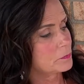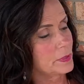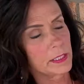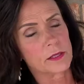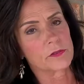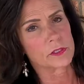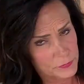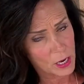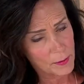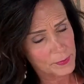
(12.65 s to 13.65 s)
big the
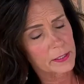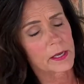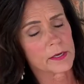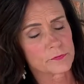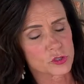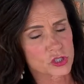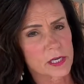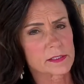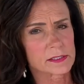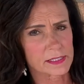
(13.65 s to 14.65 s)
topic of
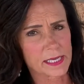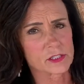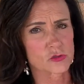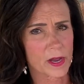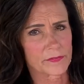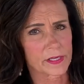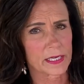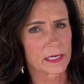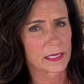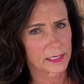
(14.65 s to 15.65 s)
just sex
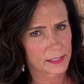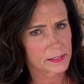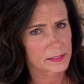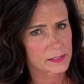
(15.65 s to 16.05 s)
trafficking is.